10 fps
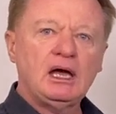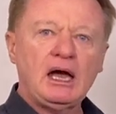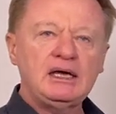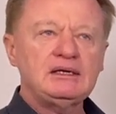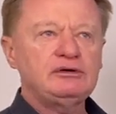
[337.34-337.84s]

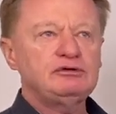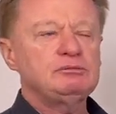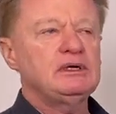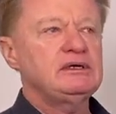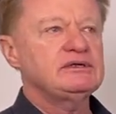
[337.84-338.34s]
800
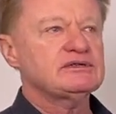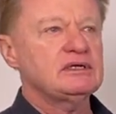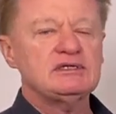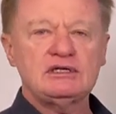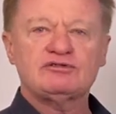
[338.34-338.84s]
metres
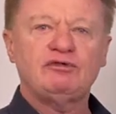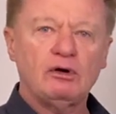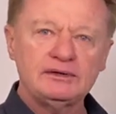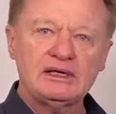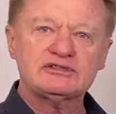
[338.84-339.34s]
is
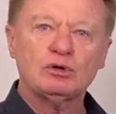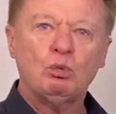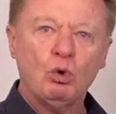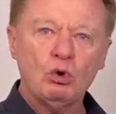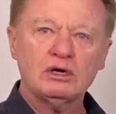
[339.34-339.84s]
fine, that's a
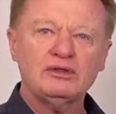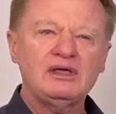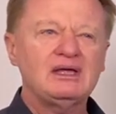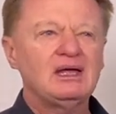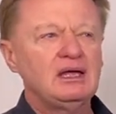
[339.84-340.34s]
walk. I
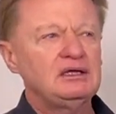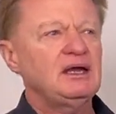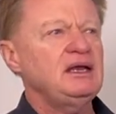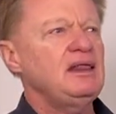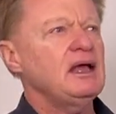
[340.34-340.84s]
think, you know,
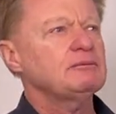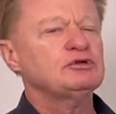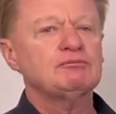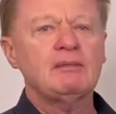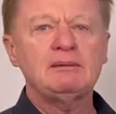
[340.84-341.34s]
anything up
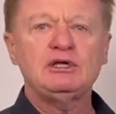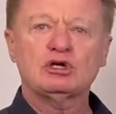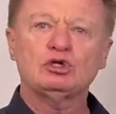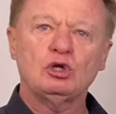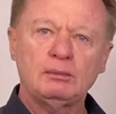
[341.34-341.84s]
to maybe a
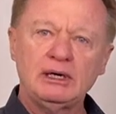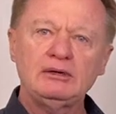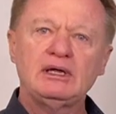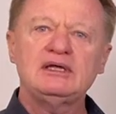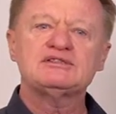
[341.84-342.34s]
kilometre
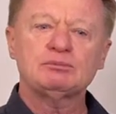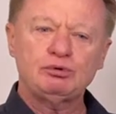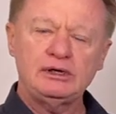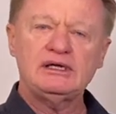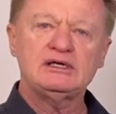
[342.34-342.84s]
is a
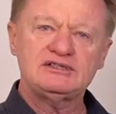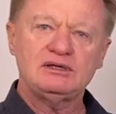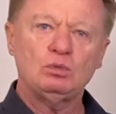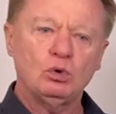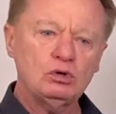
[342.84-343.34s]
pretty easy
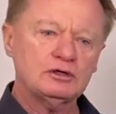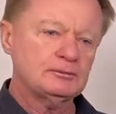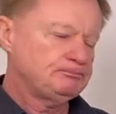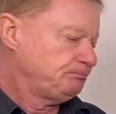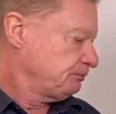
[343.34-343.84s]
walk.
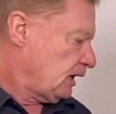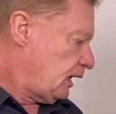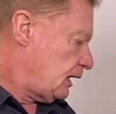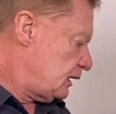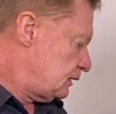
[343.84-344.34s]

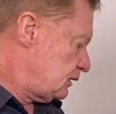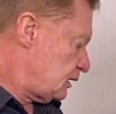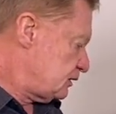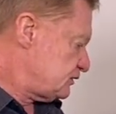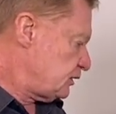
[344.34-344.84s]
And
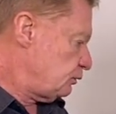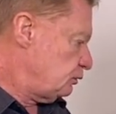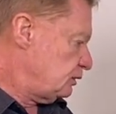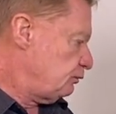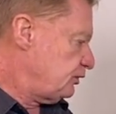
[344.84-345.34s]
so
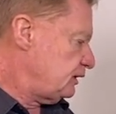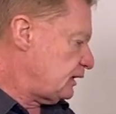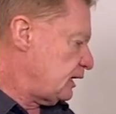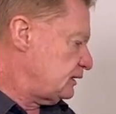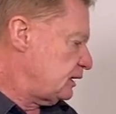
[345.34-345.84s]
within
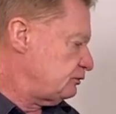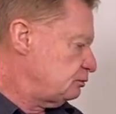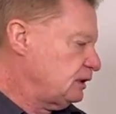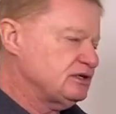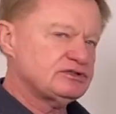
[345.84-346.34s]
800
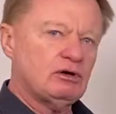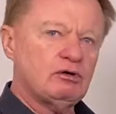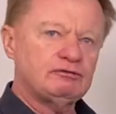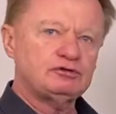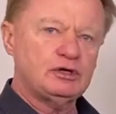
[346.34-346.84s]
metres
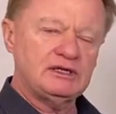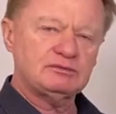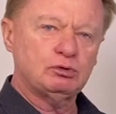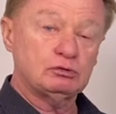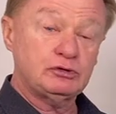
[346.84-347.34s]
of
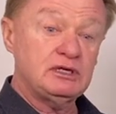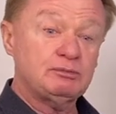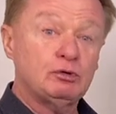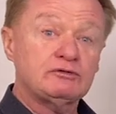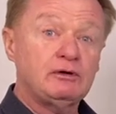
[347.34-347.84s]
transport.
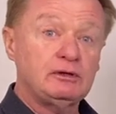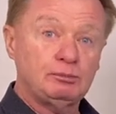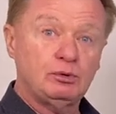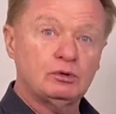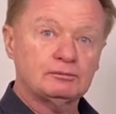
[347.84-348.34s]
Transport's very
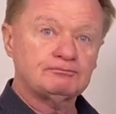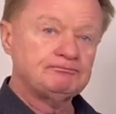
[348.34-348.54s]
important.